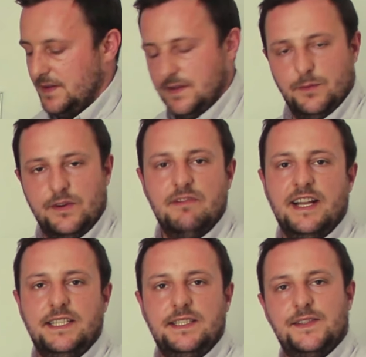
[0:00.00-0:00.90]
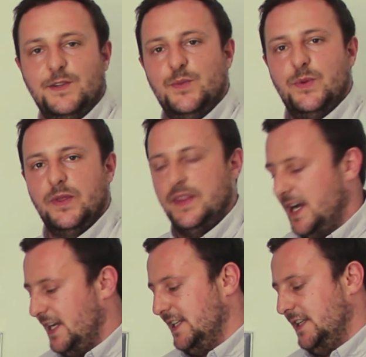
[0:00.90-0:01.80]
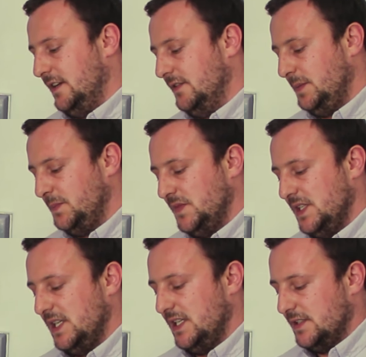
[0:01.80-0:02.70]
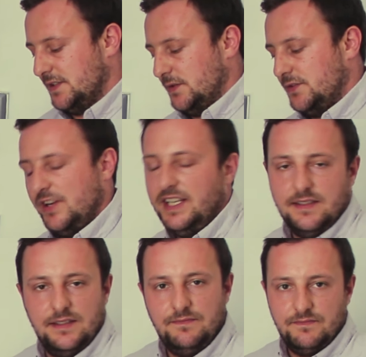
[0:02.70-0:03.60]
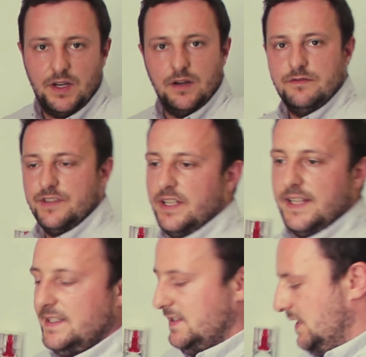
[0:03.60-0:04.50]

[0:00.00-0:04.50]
We're ready to put that in the oven. So straight in, 180